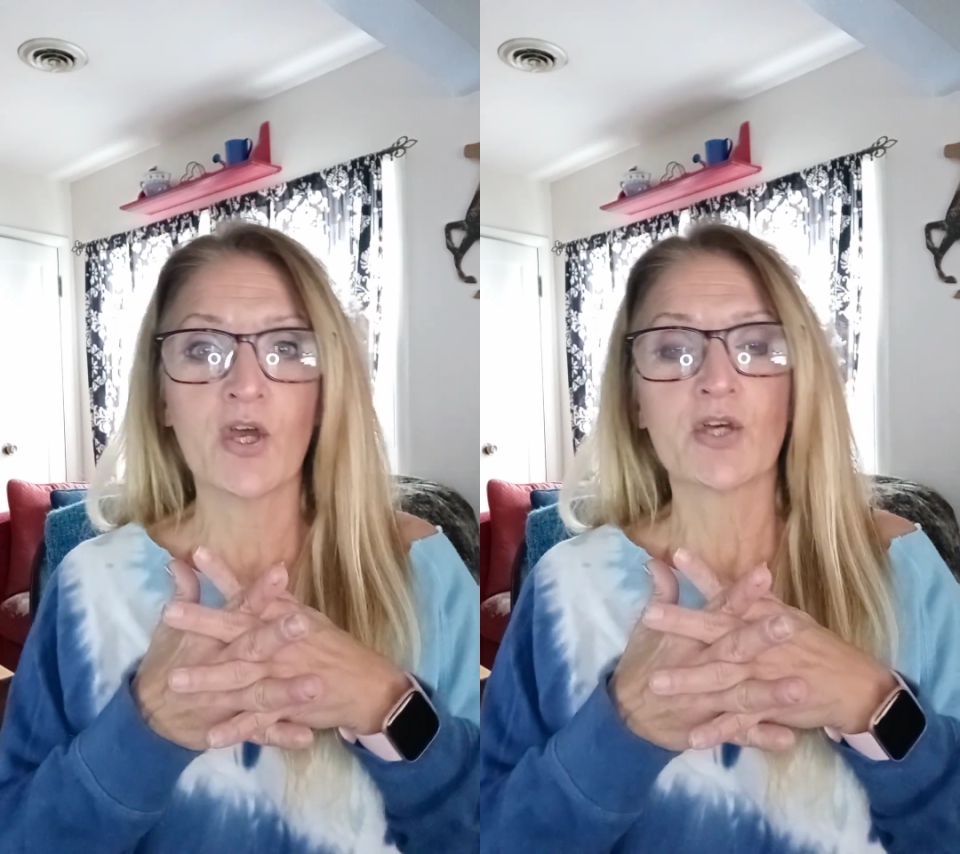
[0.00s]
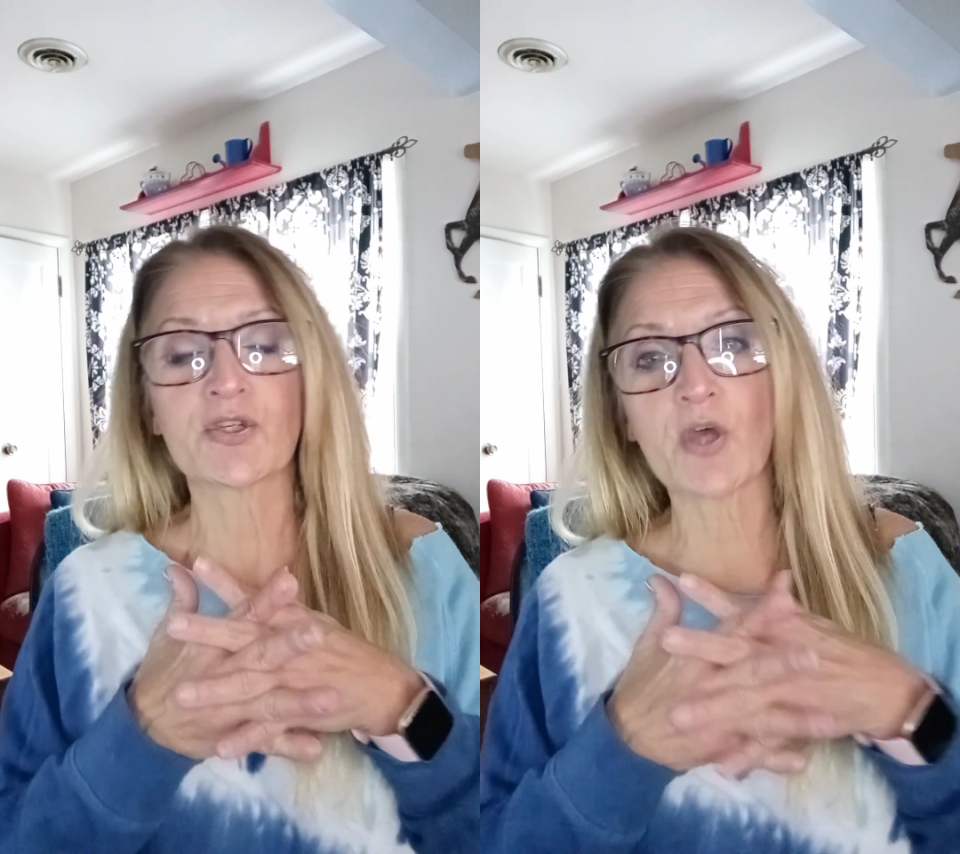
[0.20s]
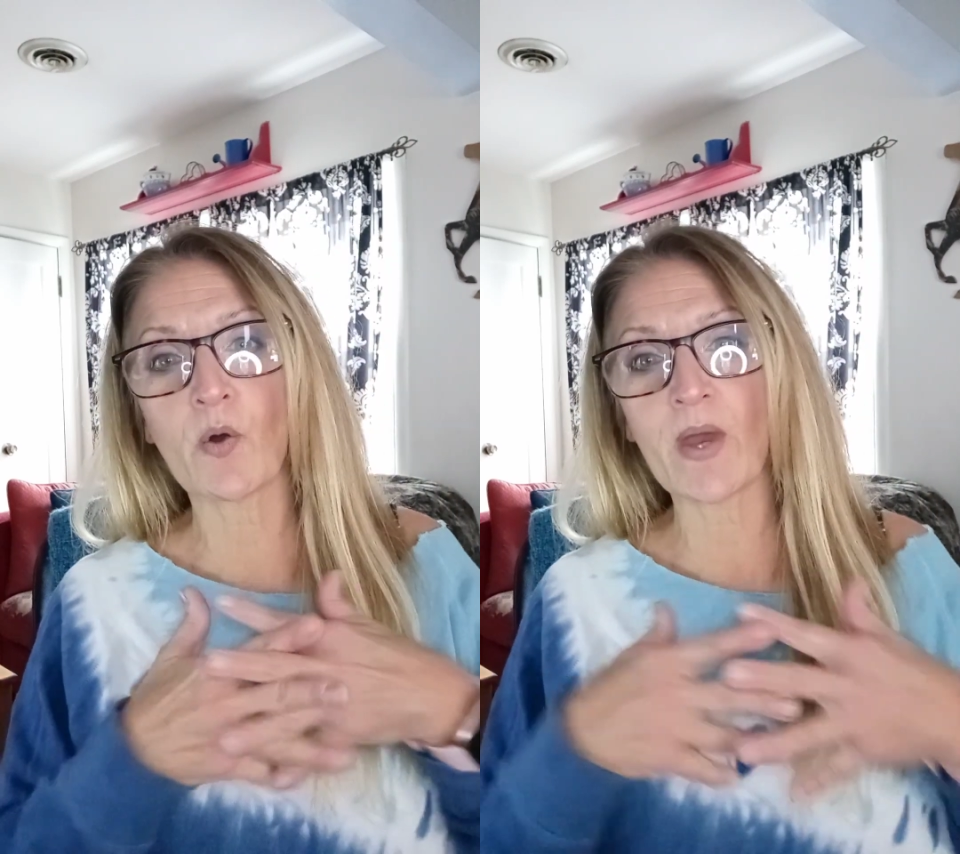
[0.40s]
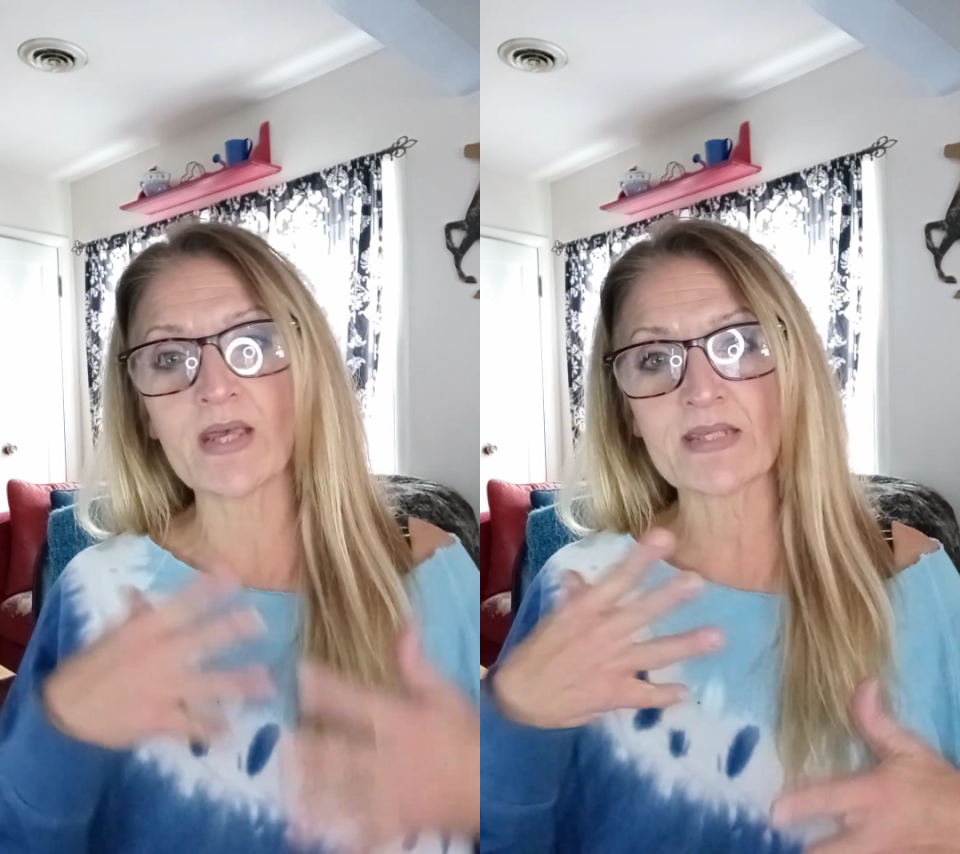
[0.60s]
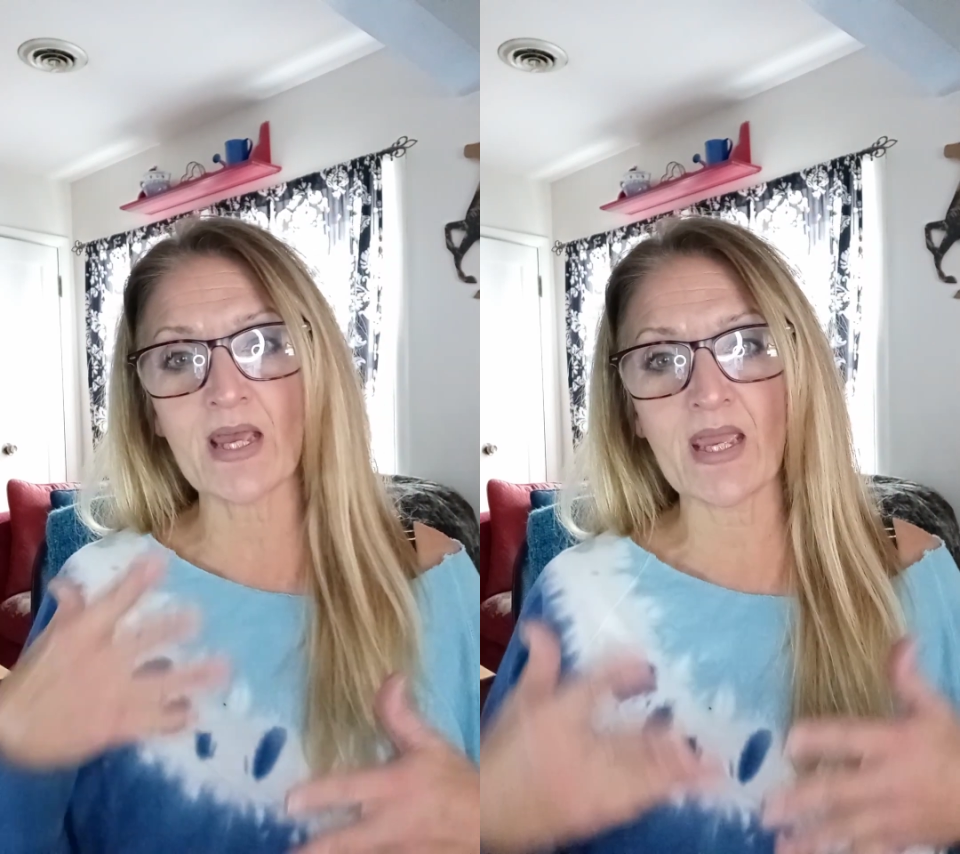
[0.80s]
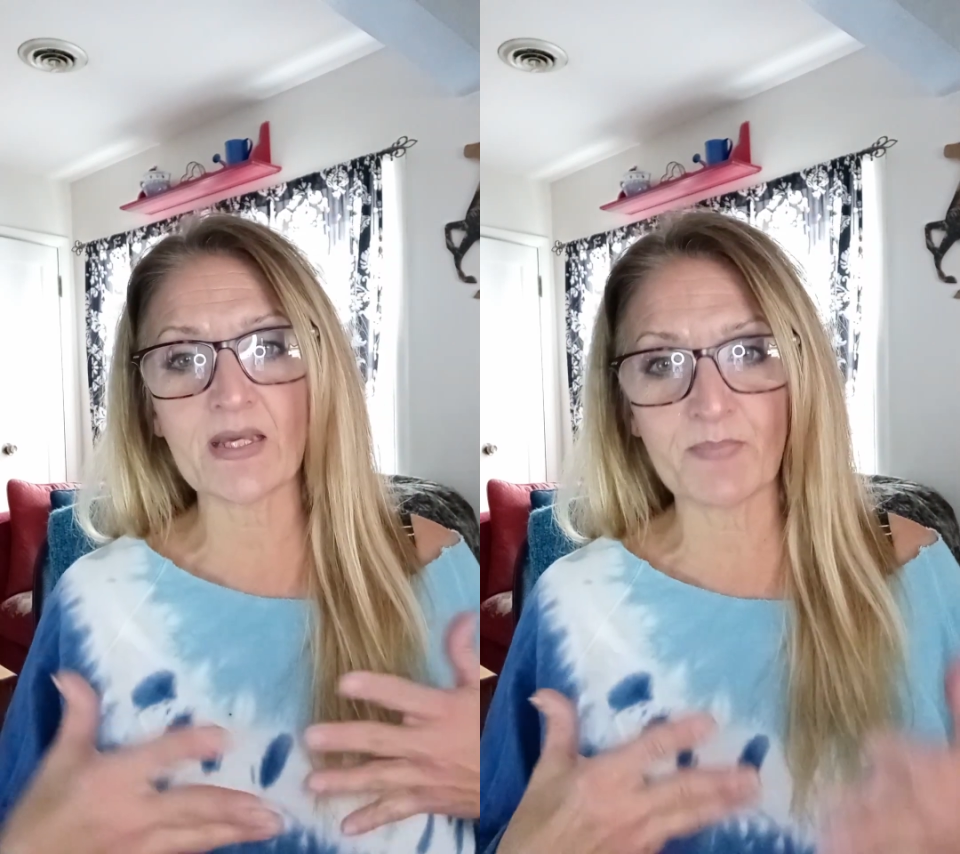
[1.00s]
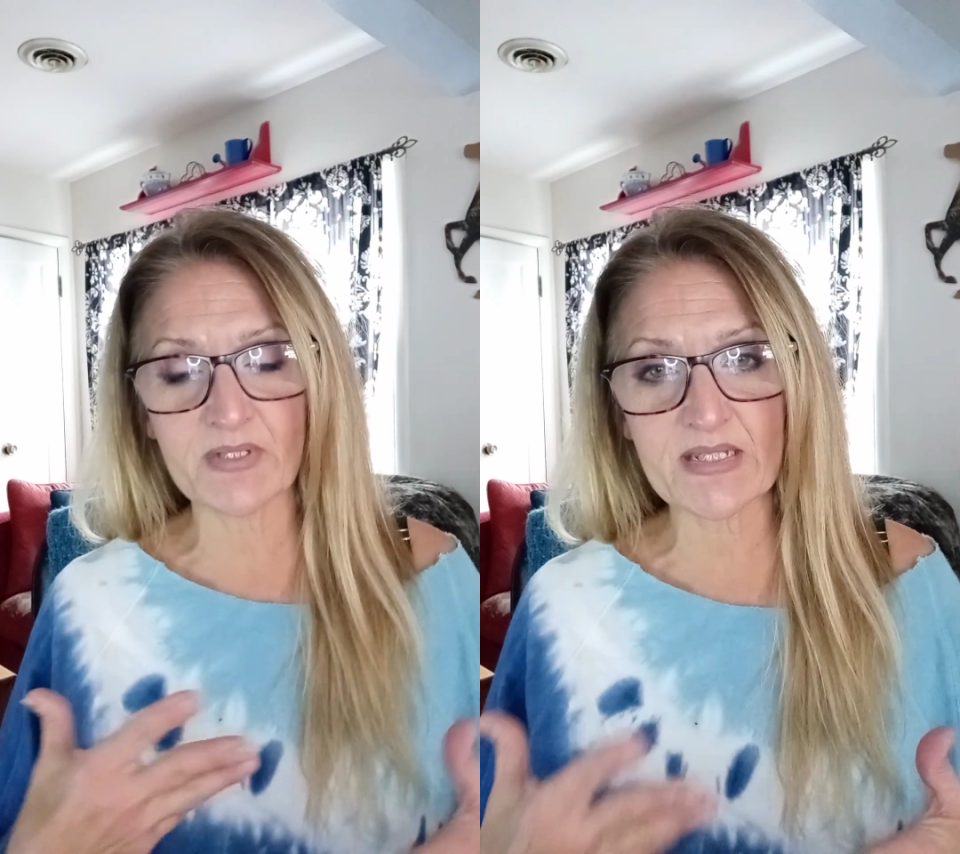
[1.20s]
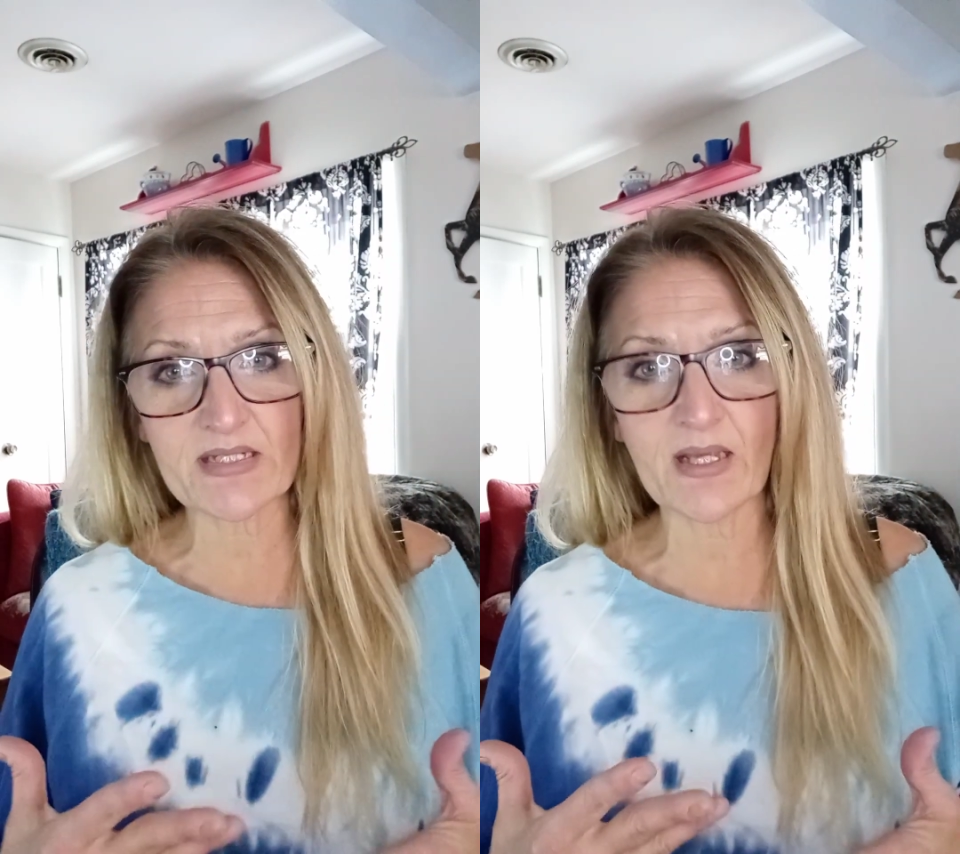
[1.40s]
So as I had
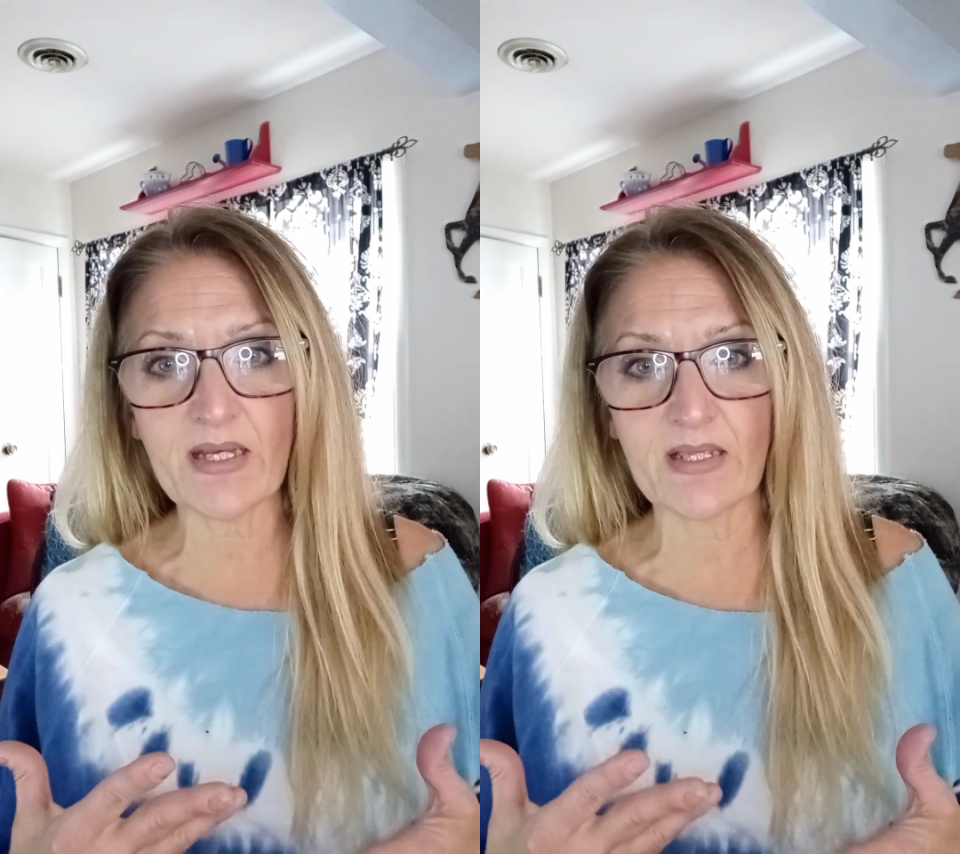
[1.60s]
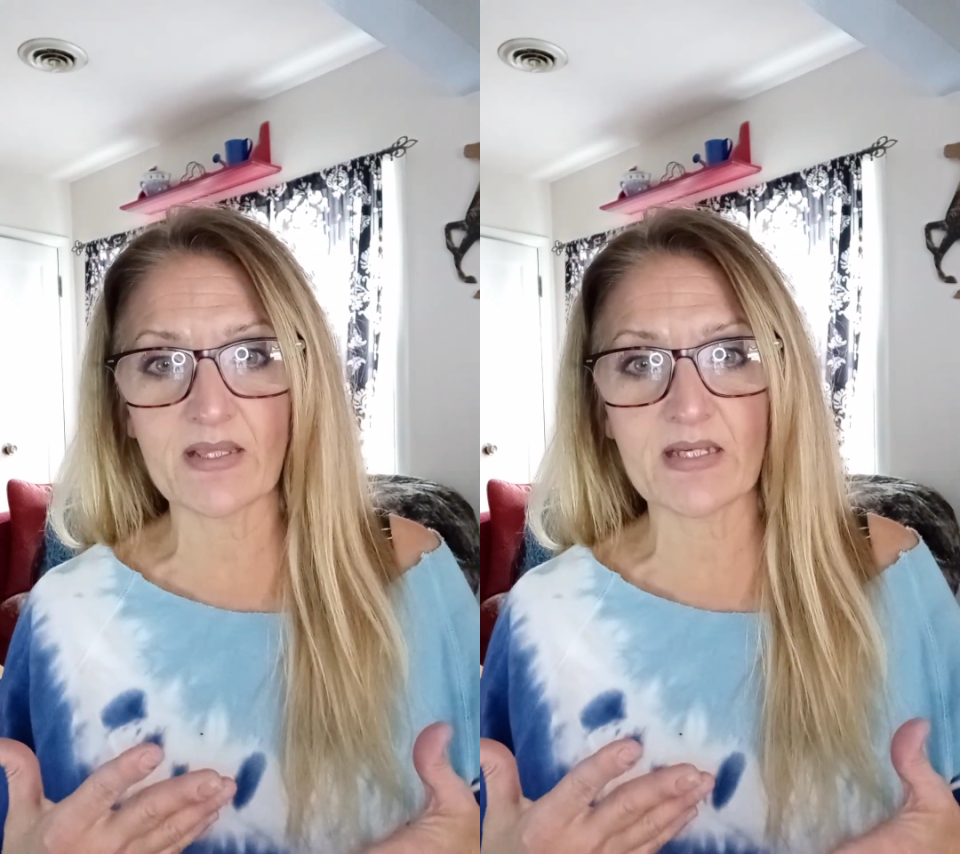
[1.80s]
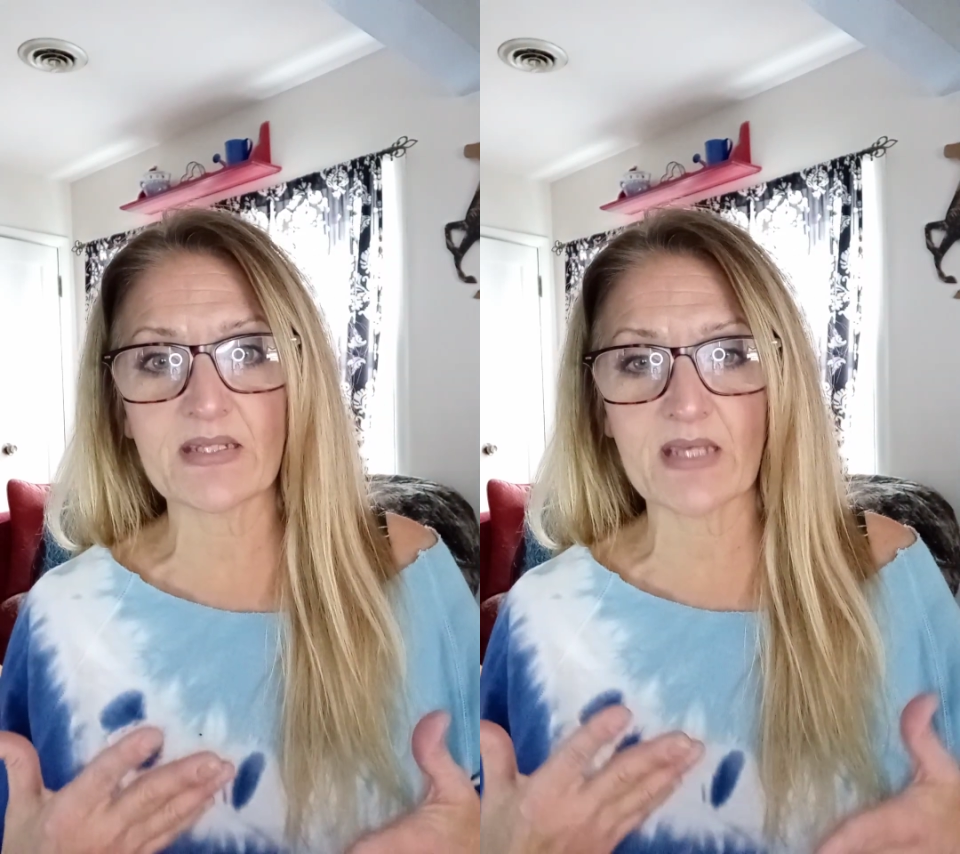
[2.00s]
been studying these